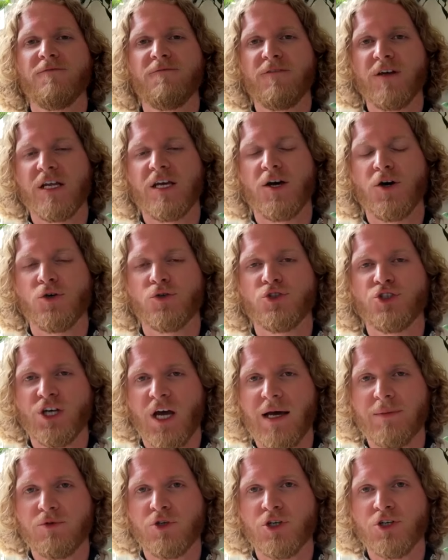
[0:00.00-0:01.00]
video
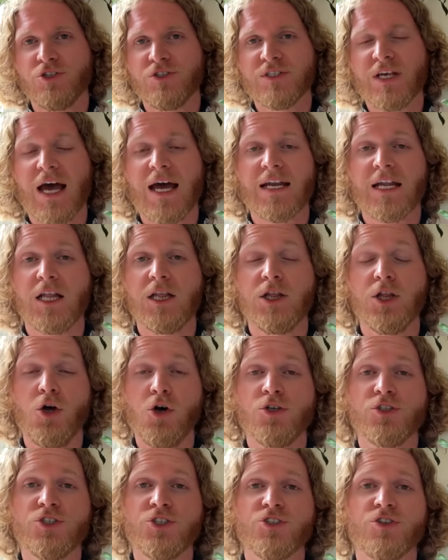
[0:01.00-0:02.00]
chapters and a
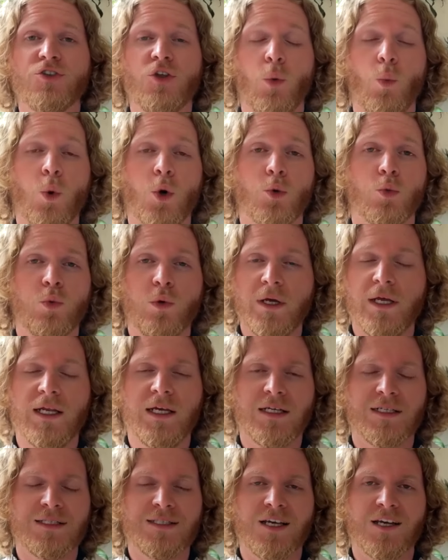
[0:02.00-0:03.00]
launch that we're really
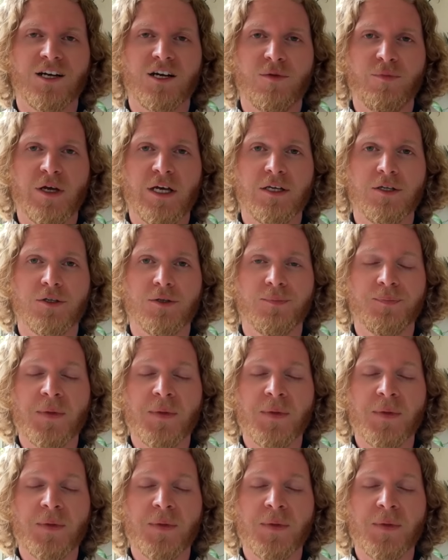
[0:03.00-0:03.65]
excited about.